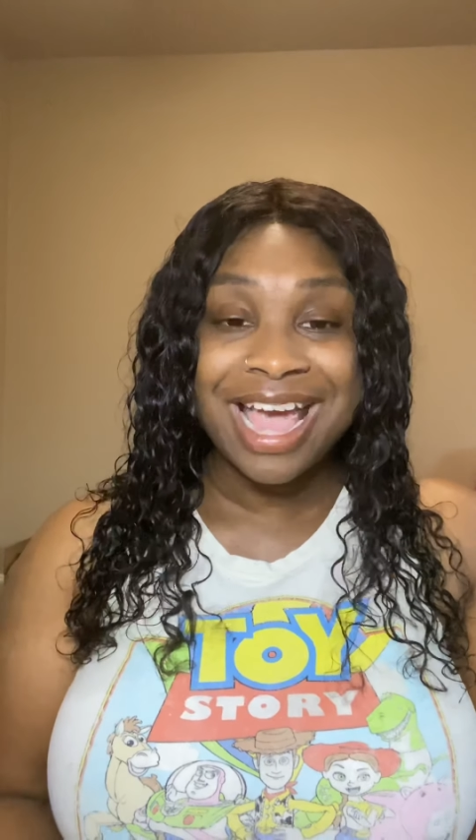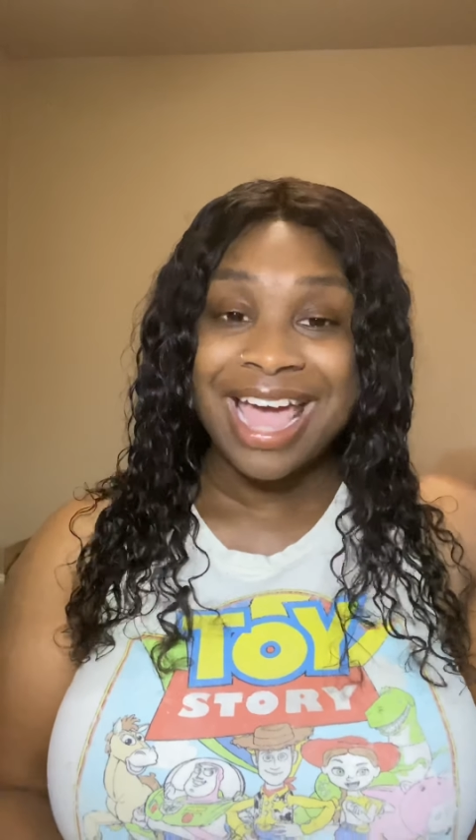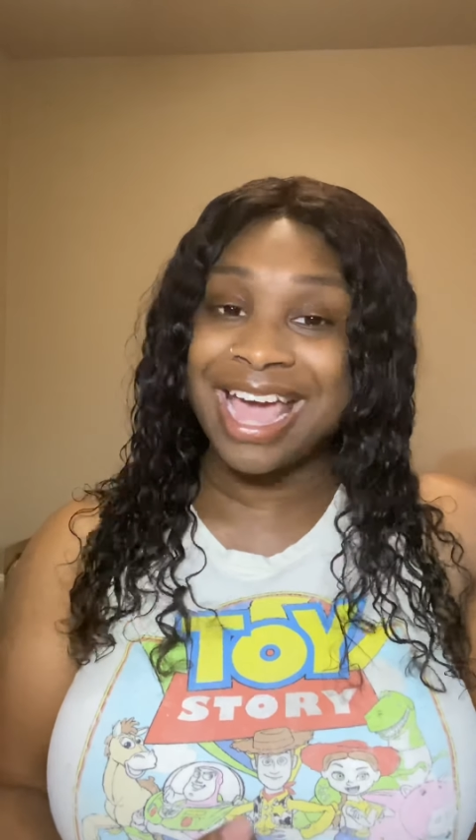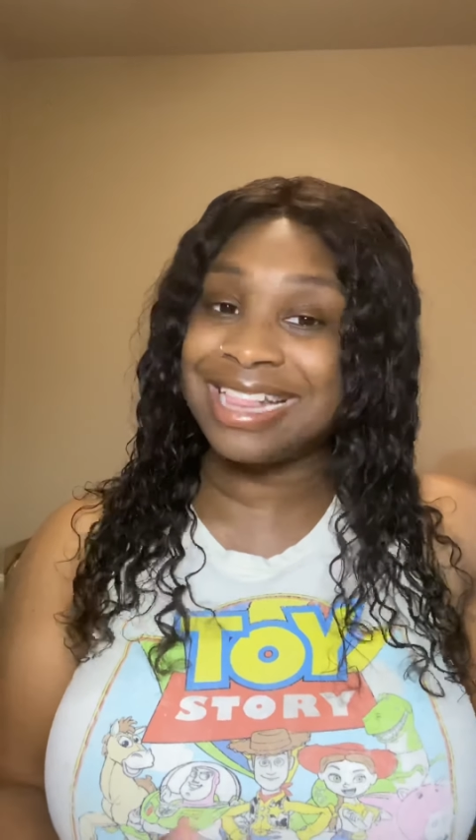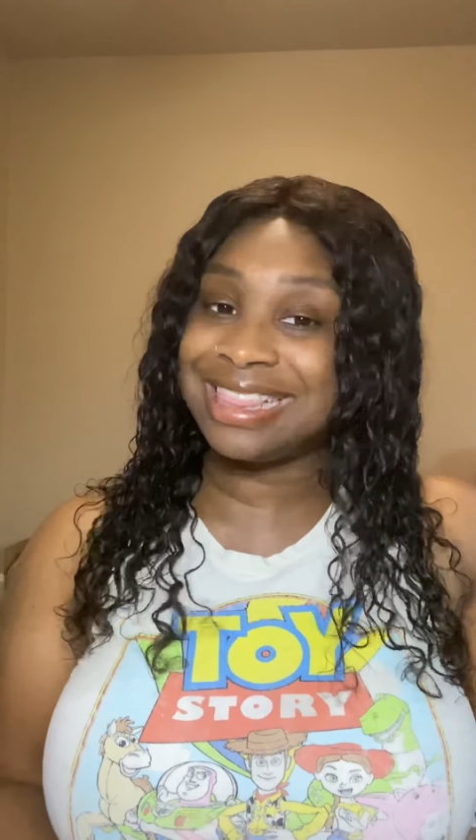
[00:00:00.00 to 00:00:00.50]

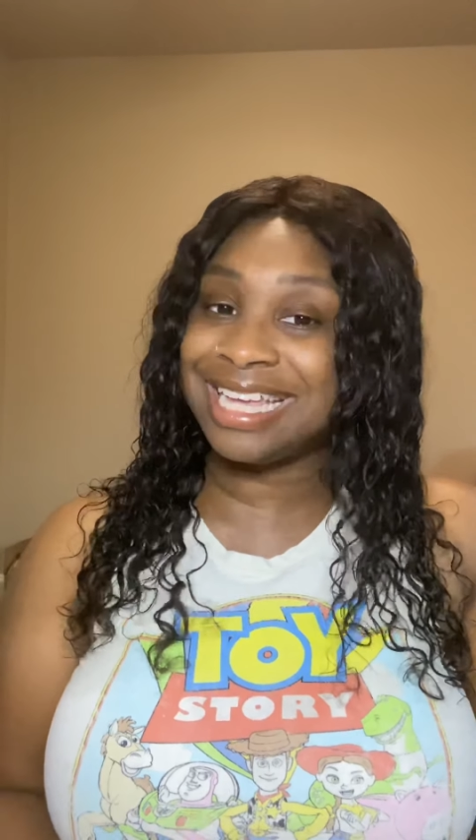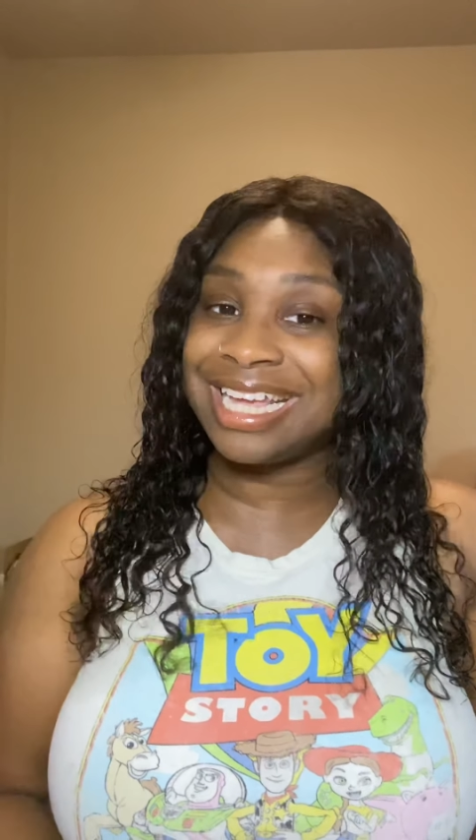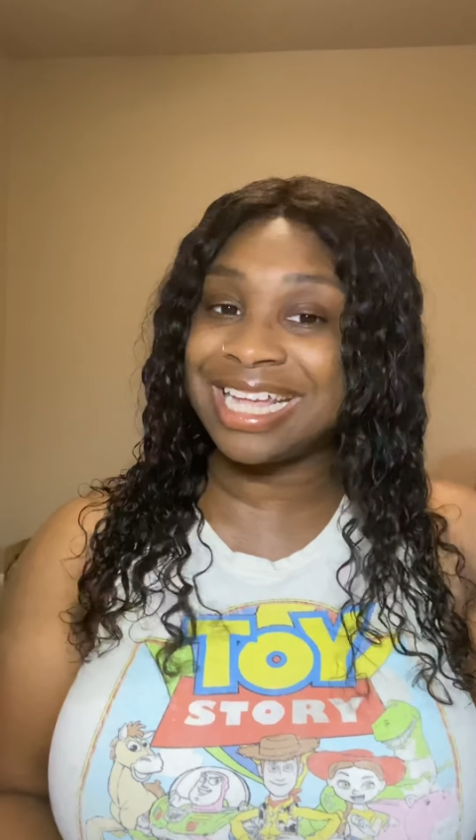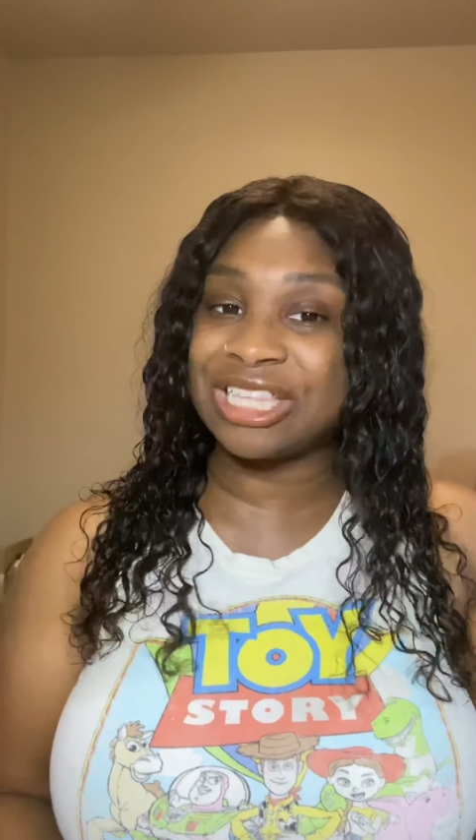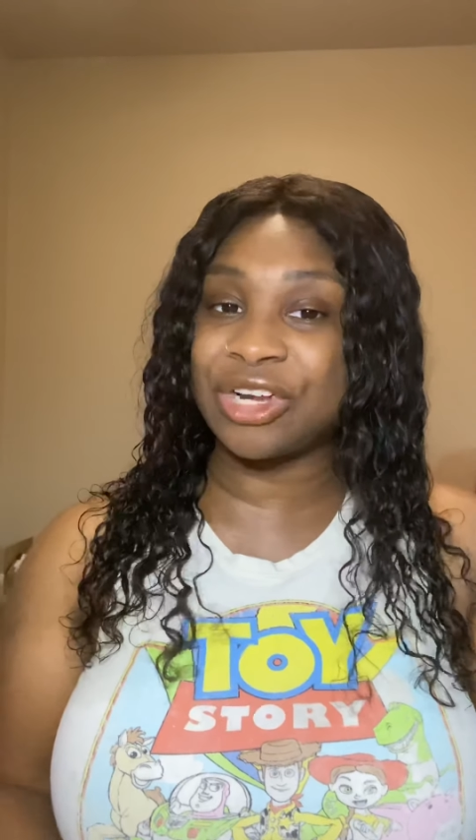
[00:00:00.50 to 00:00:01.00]
And
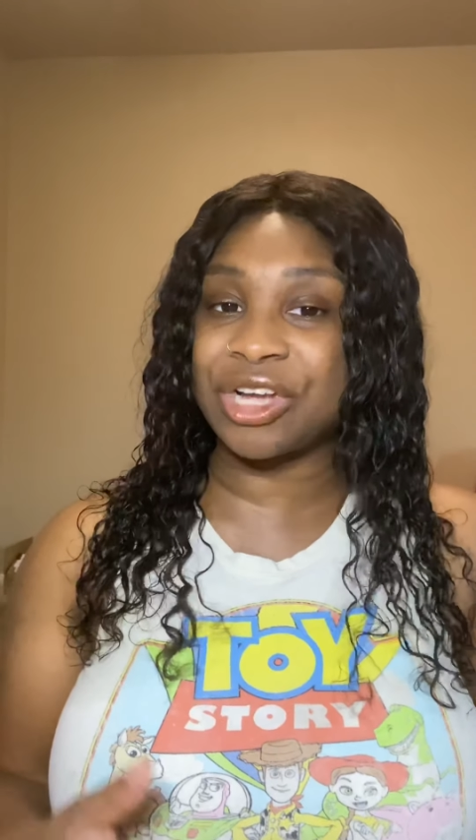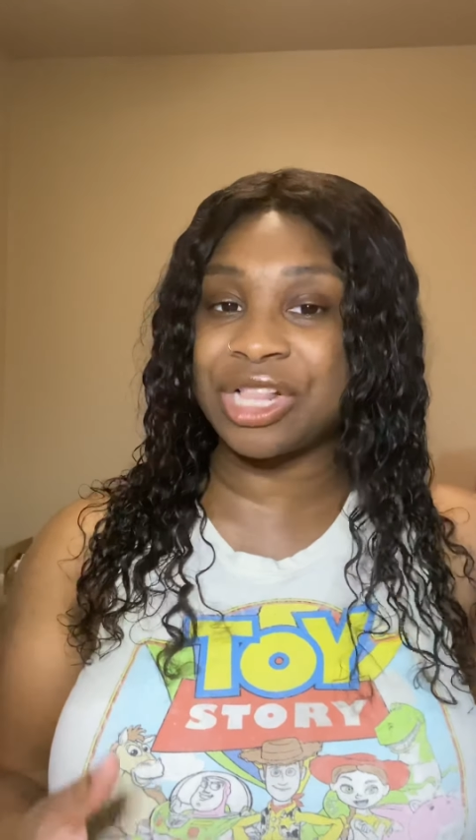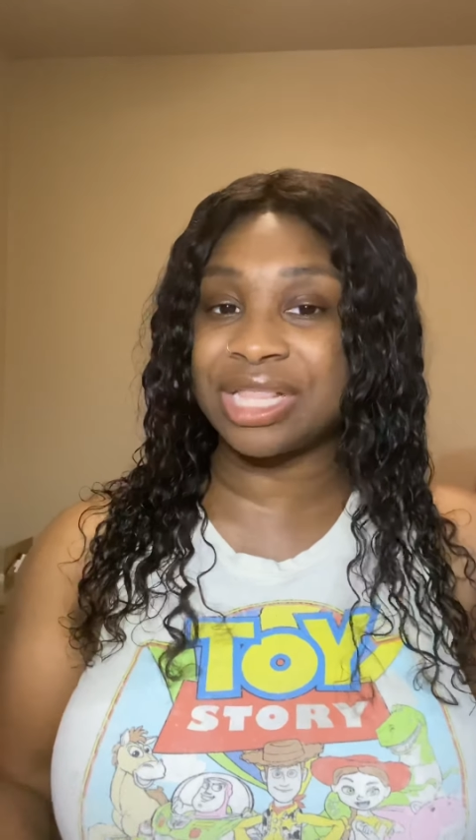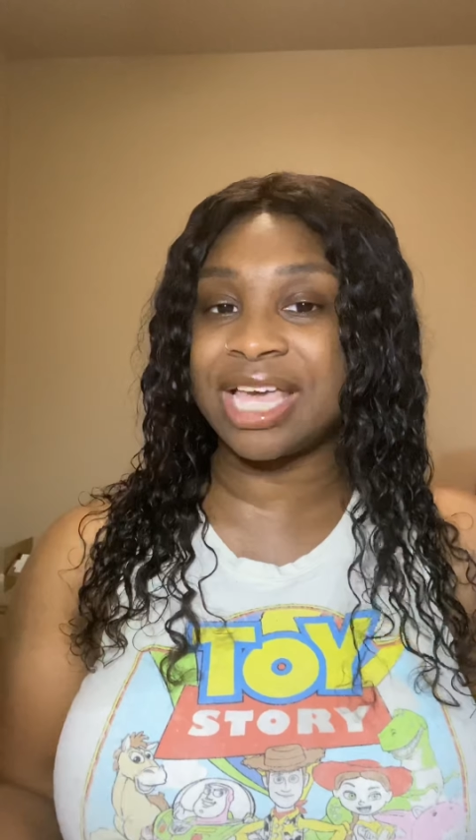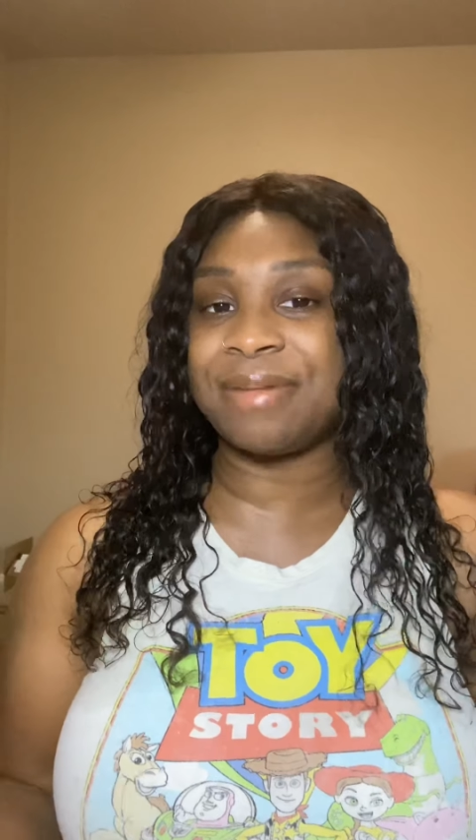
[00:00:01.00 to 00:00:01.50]
then they're
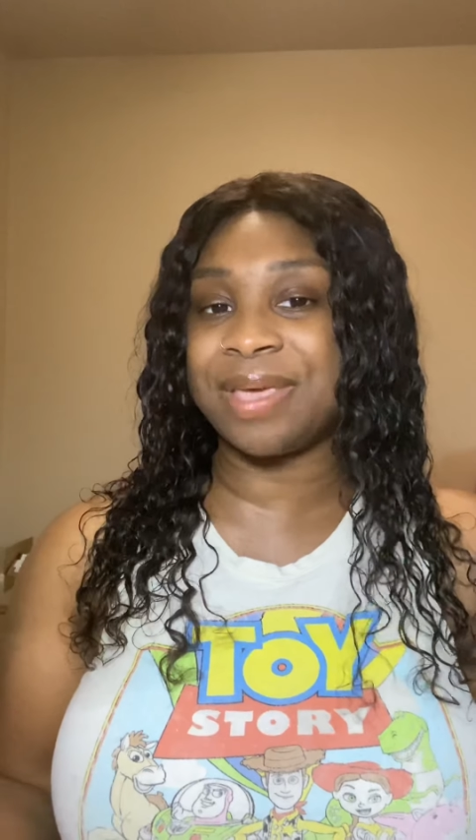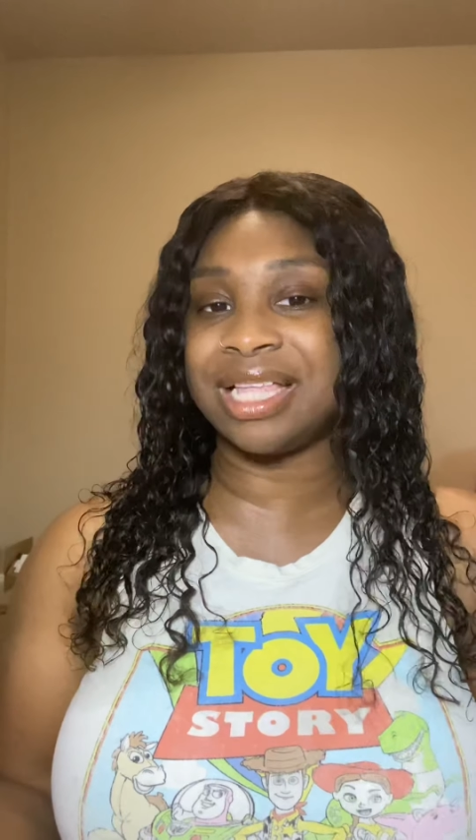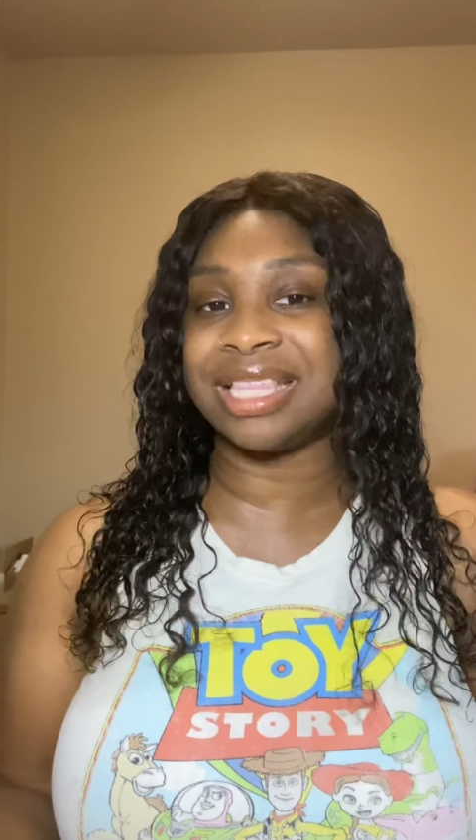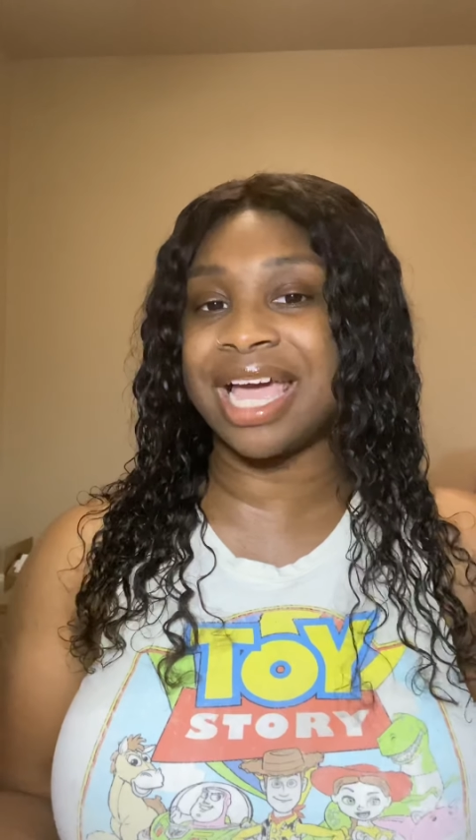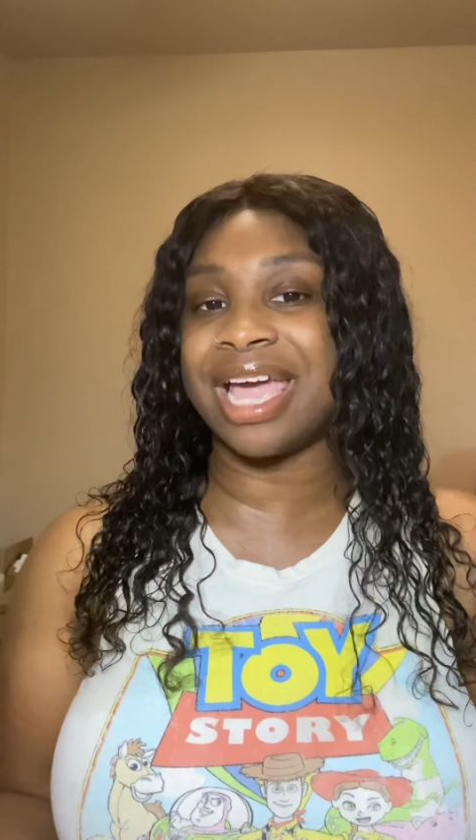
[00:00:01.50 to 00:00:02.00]

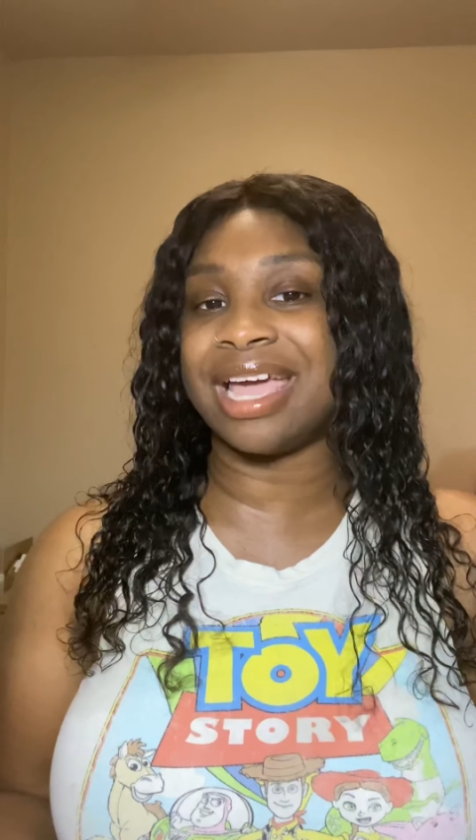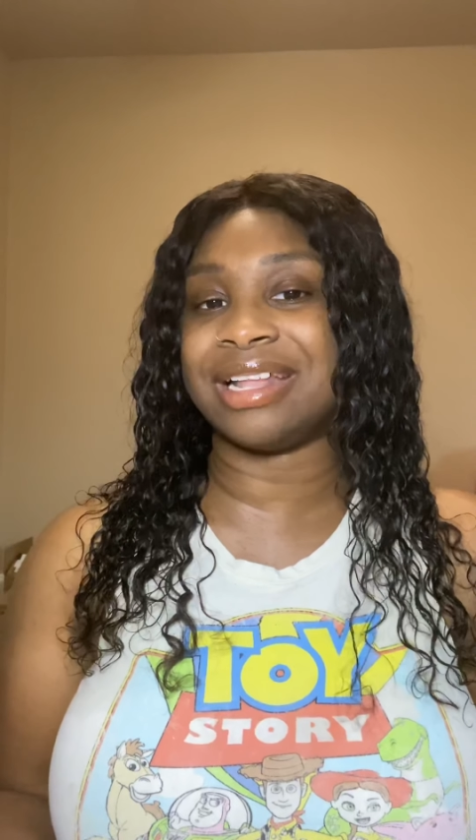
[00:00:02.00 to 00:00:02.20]
claiming that